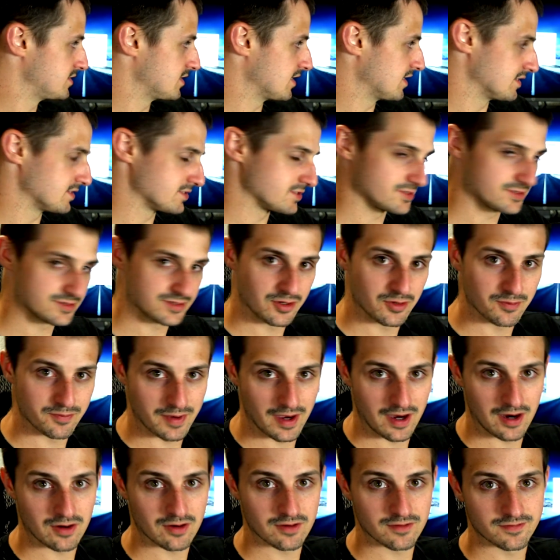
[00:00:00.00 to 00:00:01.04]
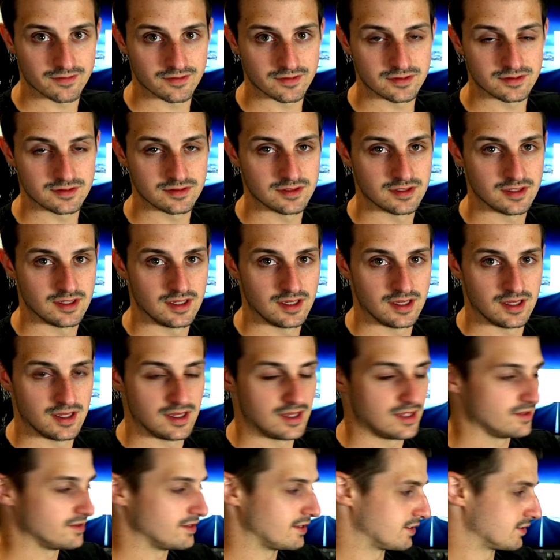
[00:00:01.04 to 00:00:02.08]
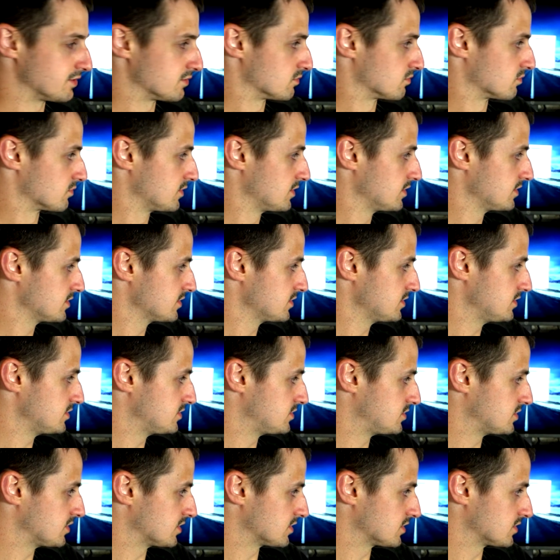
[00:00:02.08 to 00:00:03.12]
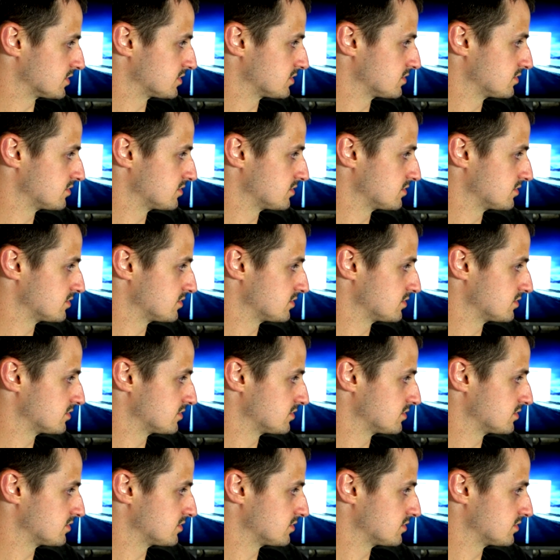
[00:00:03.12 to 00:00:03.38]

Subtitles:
is so powerful that it really just